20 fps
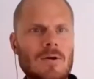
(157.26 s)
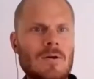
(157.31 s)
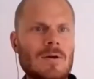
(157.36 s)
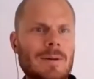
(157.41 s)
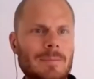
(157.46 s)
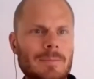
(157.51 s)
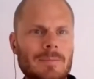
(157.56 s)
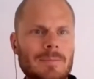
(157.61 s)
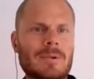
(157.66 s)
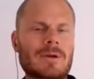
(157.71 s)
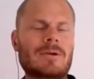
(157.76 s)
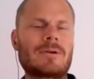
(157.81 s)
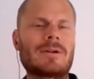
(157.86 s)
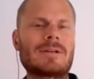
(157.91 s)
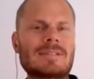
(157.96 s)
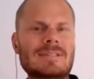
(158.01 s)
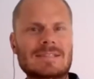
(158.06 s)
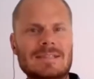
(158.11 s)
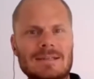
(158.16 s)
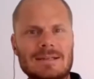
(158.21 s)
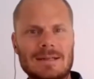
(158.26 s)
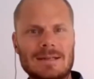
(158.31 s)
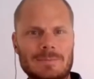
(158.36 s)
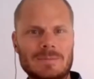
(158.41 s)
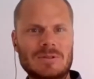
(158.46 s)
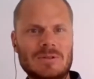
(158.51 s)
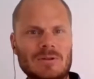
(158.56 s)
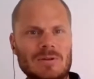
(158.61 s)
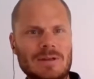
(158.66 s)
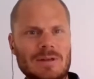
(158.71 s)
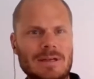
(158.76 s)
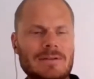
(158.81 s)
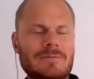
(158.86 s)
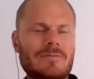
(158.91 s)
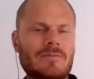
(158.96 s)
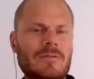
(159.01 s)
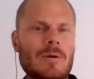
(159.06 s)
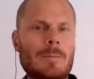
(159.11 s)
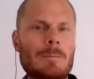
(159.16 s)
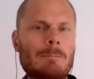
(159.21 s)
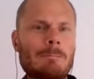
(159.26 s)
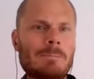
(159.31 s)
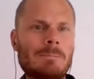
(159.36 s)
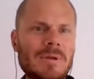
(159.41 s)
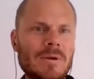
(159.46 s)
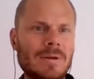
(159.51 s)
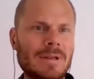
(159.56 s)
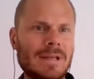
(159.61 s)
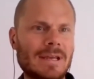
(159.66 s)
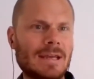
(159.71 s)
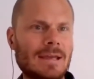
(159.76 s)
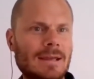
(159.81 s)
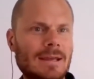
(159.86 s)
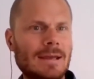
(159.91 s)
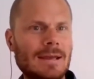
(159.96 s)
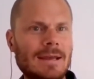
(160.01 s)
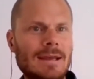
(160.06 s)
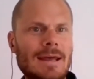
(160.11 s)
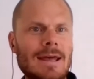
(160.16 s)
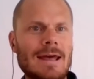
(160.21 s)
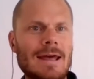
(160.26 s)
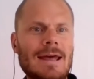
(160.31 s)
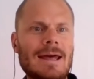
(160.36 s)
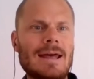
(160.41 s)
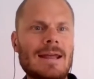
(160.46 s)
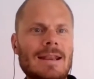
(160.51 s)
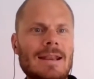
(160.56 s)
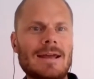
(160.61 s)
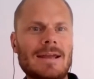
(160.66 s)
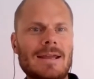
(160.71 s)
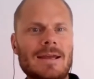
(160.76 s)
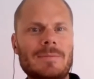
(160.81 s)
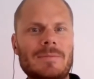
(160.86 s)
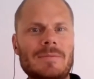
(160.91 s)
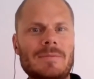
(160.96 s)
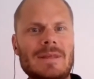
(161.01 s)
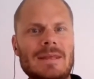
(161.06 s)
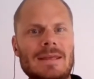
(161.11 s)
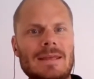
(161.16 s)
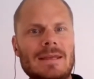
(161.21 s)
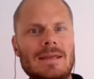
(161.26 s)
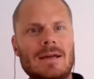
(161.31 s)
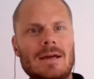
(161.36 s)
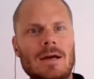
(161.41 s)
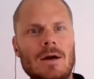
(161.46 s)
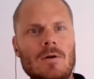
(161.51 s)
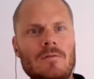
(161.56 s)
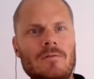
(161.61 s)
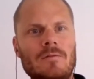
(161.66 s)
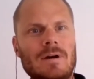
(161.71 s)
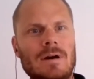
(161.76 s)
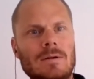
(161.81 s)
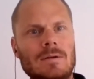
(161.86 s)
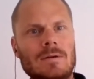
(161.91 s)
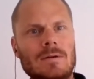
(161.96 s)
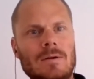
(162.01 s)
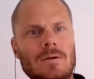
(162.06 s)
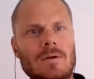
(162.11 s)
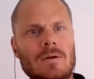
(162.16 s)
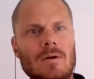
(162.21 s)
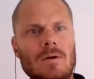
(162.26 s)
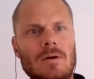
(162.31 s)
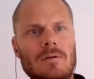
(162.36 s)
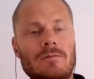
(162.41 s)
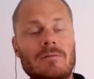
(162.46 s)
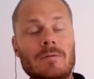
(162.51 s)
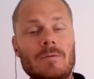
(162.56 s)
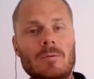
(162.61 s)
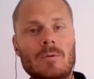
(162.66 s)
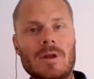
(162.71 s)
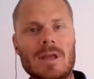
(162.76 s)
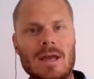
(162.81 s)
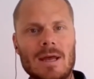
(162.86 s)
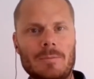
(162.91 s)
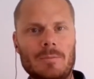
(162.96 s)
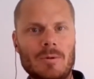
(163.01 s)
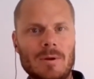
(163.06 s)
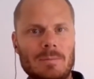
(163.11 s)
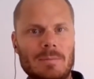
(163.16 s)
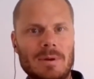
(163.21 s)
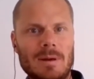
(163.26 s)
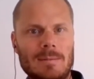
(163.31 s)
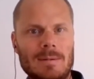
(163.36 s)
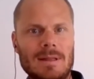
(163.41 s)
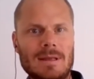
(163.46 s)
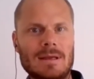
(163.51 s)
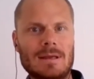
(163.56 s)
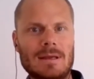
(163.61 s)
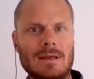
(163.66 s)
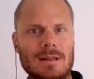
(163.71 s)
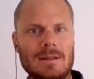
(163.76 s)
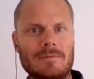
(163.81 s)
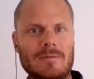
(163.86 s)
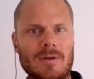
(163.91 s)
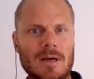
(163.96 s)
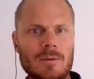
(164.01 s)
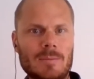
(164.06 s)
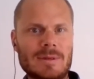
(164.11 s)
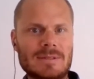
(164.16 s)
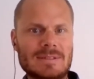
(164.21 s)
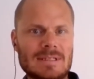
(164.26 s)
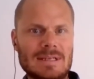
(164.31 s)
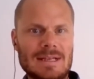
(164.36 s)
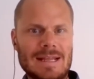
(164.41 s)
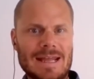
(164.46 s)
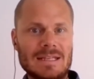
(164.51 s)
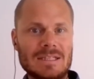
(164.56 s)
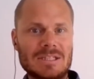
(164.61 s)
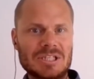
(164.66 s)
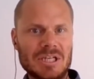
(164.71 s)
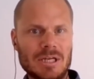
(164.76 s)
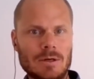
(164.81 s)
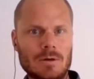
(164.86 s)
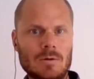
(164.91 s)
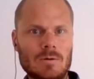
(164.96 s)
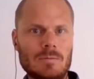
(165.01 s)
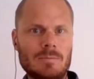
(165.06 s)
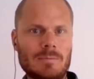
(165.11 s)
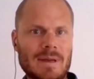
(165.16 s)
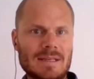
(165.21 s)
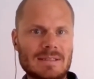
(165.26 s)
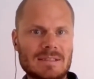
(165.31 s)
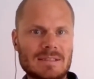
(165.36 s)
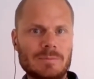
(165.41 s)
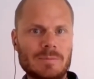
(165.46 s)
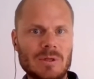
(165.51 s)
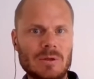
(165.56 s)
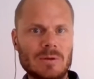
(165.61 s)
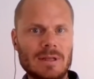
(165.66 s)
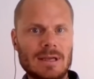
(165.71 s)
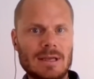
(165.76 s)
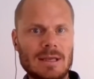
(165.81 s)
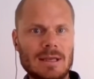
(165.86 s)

I'm Christian. I'm tuning in from Munich, and I am the co-founder of Rehab Republic, an environmental NGO based in Munich.